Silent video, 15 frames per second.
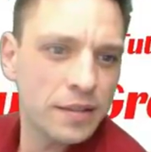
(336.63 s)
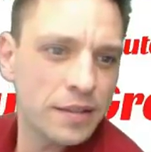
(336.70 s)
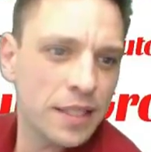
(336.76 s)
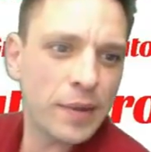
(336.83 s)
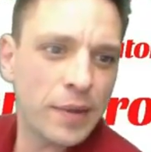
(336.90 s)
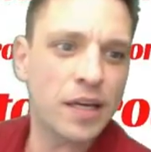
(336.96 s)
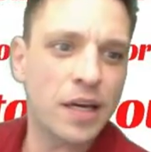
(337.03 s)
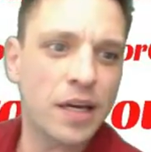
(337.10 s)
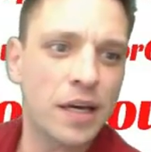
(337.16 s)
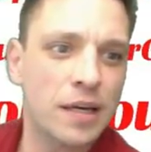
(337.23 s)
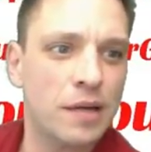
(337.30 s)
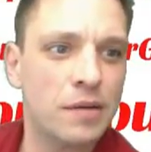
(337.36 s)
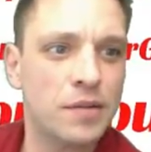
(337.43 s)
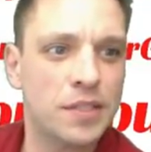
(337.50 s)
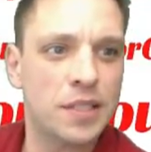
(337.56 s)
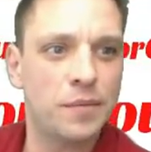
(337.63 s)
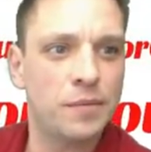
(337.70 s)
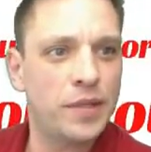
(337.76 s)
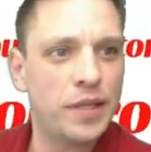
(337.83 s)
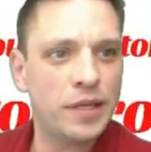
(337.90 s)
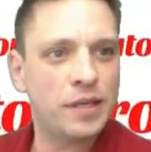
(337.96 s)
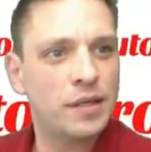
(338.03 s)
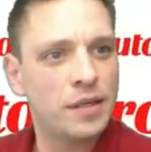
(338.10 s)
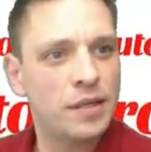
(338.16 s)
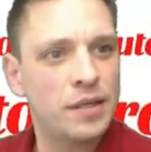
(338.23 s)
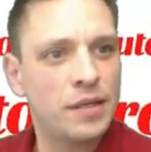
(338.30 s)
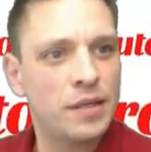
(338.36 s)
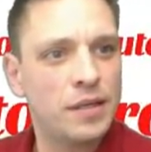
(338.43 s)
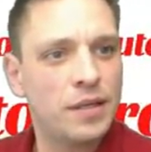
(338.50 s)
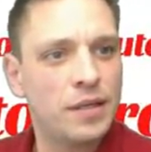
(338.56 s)
That might cut out something
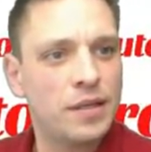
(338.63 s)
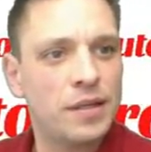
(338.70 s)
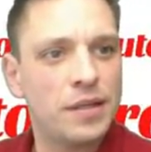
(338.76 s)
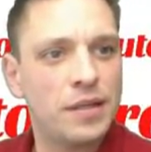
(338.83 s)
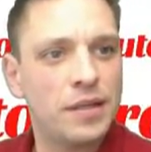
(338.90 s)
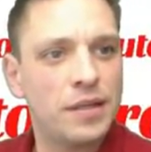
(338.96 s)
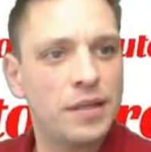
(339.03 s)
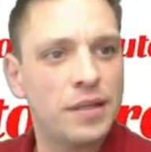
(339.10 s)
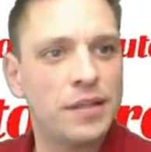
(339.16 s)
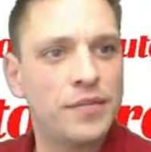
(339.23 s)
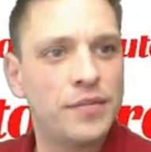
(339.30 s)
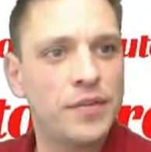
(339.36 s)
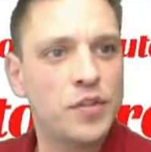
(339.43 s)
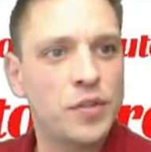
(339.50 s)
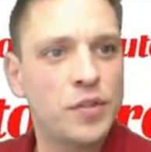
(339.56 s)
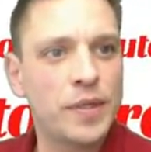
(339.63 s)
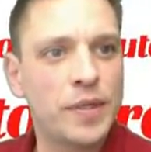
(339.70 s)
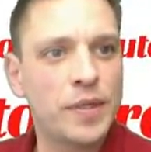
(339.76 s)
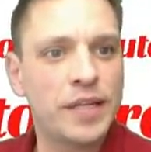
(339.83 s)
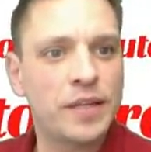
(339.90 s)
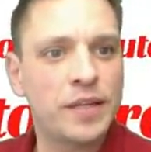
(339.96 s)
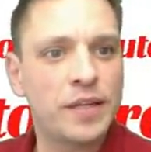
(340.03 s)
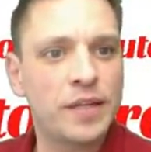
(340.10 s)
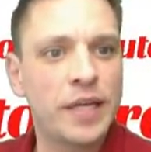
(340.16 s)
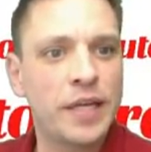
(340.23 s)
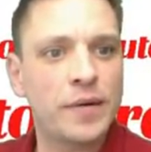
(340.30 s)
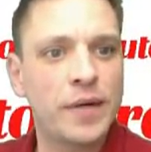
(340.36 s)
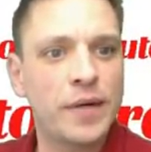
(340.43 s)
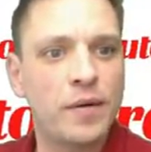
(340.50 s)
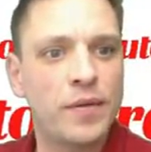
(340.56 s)
in the future, but I can play
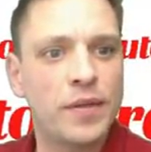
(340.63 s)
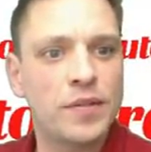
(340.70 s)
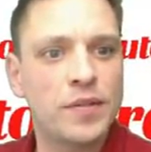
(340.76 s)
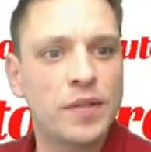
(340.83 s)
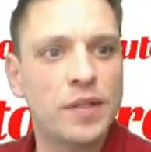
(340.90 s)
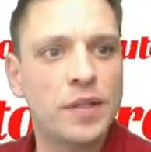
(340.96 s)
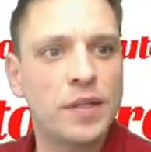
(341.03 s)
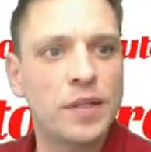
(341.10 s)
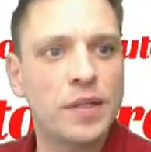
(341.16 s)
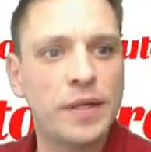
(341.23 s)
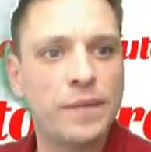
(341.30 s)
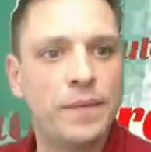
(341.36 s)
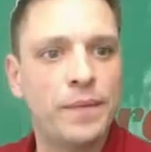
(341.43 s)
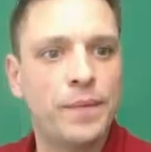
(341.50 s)
around with this a little bit.